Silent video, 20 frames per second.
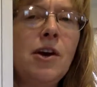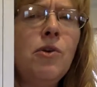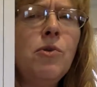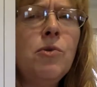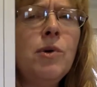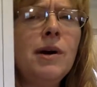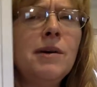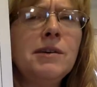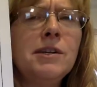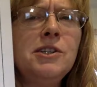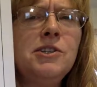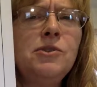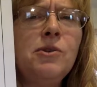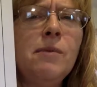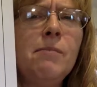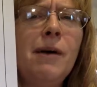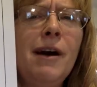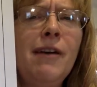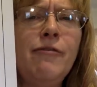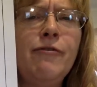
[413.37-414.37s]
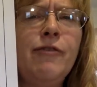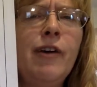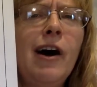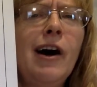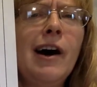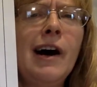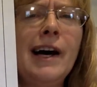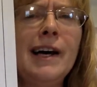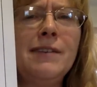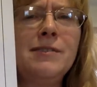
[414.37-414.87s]
oh, I'm going to do it by
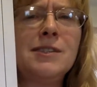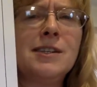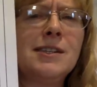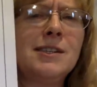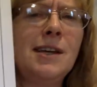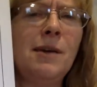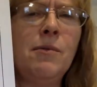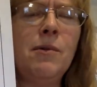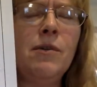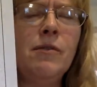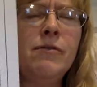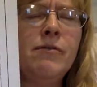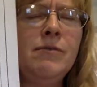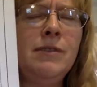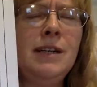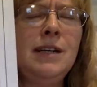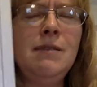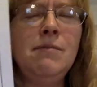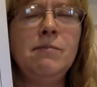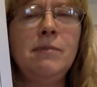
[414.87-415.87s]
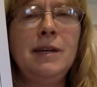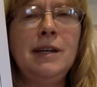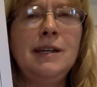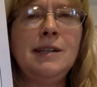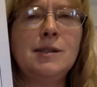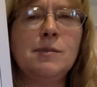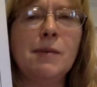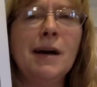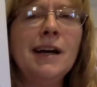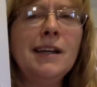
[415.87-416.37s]
5s because I won't need many
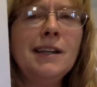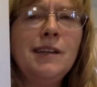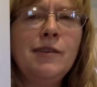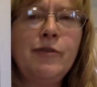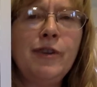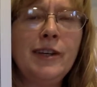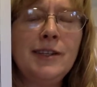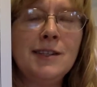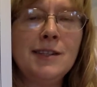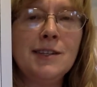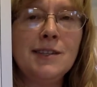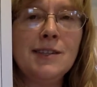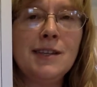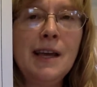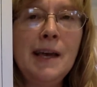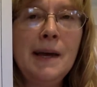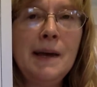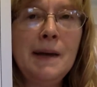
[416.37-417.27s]
smiley faces,